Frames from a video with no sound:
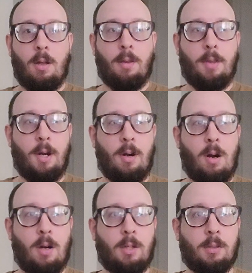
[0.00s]
There
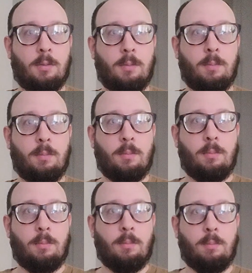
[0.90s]
are
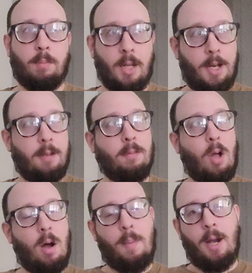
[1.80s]
plenty of
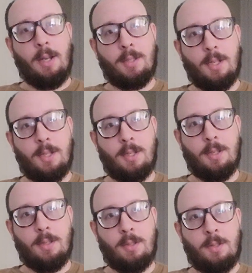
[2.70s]
law-abiding
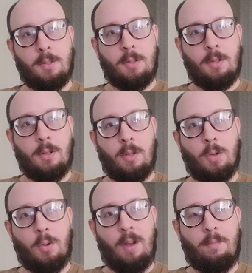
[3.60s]
citizens
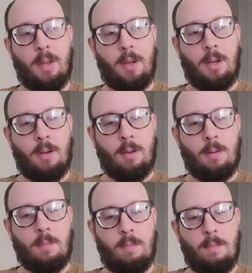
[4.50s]
who have been
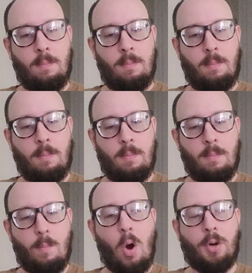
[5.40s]

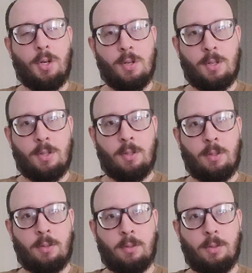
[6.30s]
martyrs
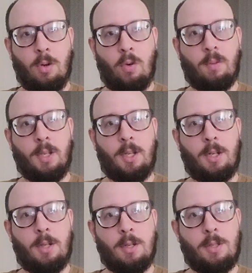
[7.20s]
over the
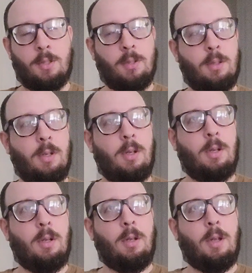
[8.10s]
years,
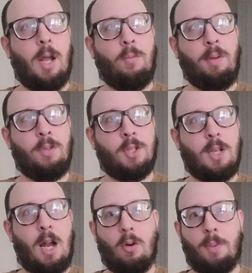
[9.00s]
and we've just
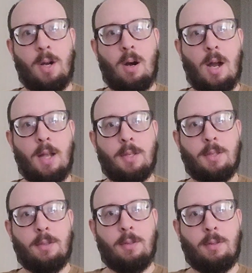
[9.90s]
not opened our
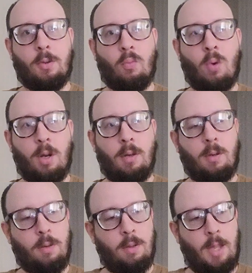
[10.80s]
eyes to what
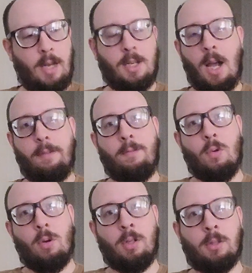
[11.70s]
they died
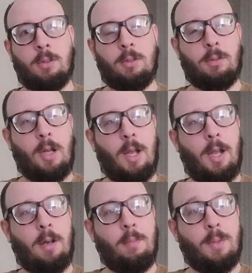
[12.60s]
for
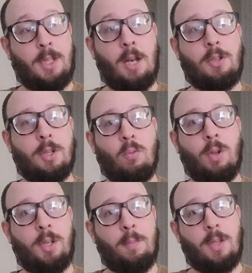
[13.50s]
and potentially
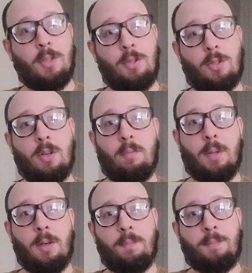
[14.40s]
what their messages could have been.